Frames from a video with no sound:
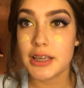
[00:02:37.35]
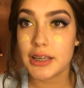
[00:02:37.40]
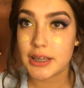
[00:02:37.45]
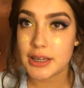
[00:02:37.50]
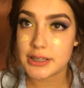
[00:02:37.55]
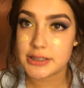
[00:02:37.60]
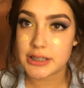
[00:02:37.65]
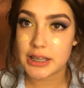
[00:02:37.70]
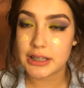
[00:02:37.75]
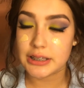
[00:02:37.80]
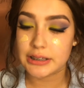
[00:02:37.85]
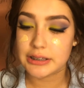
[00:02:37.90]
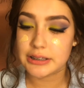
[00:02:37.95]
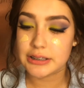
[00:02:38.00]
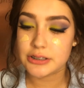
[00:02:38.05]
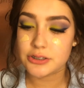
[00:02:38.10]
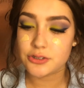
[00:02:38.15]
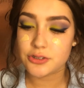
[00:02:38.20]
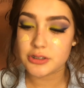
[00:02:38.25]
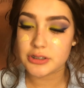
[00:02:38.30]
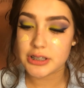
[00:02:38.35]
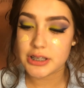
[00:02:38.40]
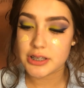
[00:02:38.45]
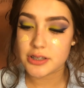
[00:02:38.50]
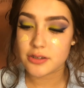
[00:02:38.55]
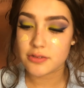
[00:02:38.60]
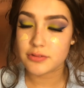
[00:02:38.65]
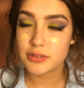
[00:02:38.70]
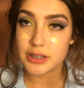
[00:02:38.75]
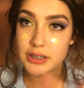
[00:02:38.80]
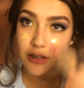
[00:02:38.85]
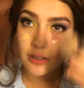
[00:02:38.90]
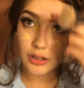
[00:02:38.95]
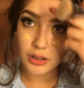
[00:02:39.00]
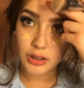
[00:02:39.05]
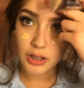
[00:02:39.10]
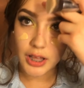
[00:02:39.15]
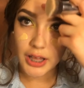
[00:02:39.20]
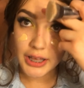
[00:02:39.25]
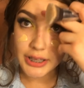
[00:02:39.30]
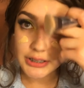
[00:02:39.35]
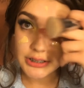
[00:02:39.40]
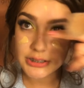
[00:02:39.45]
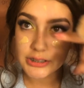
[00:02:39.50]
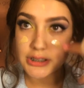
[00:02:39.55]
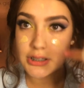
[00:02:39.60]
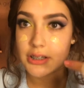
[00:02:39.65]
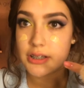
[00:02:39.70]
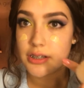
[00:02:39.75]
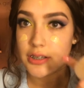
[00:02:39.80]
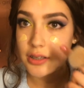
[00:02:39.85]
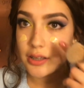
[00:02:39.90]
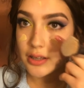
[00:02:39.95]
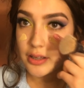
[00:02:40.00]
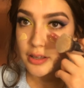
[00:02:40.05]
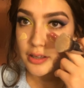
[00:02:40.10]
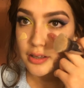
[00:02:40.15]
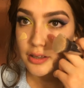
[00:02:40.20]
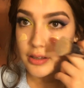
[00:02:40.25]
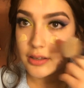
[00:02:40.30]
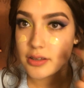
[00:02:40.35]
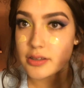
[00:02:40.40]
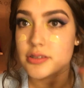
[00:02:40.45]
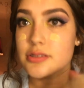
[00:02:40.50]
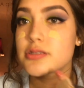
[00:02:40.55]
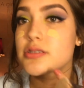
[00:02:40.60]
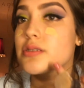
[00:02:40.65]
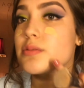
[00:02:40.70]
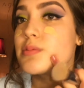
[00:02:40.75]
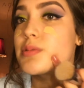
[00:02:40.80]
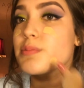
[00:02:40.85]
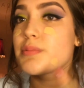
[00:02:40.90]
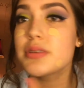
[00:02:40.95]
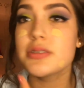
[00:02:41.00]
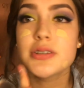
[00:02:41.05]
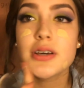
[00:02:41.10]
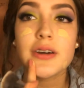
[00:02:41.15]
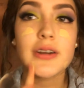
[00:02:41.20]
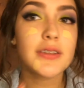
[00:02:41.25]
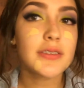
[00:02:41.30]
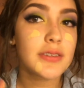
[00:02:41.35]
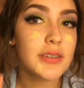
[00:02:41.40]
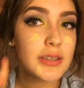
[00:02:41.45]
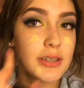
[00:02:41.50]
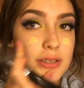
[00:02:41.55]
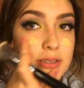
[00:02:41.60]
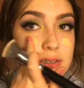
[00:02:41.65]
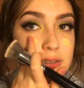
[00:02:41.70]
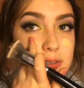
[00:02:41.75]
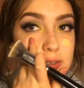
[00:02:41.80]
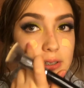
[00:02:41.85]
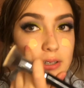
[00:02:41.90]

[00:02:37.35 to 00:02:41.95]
because literally you don't need a lot. So I'm going to be dotting this.